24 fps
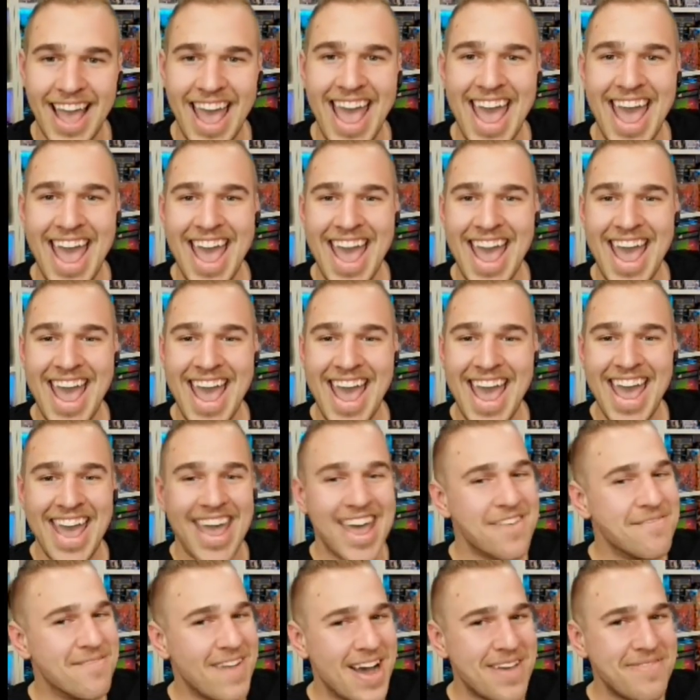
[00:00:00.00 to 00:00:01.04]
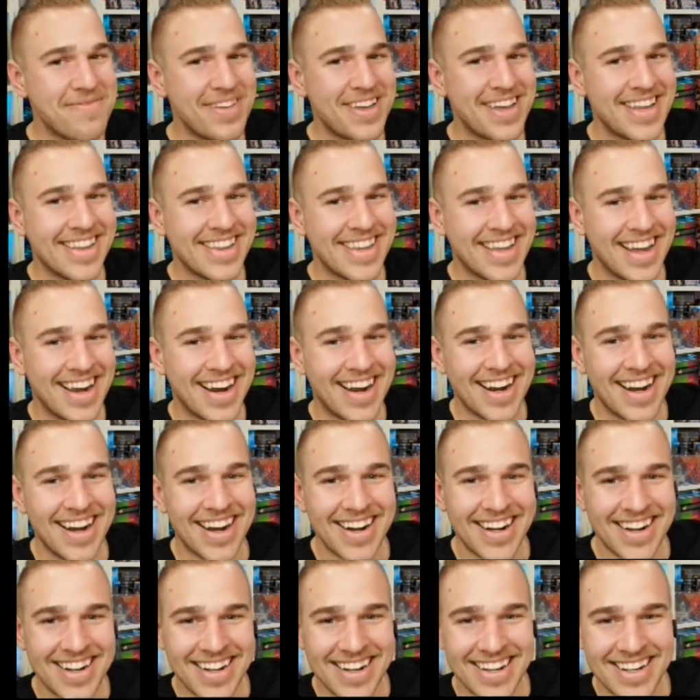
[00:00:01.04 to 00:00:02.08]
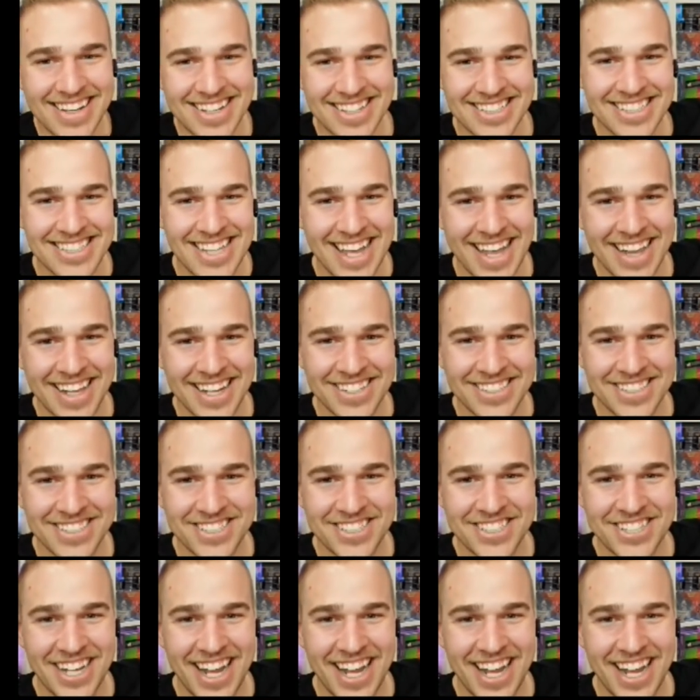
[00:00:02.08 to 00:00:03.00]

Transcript: Hey, it might be in there. He's saying there's a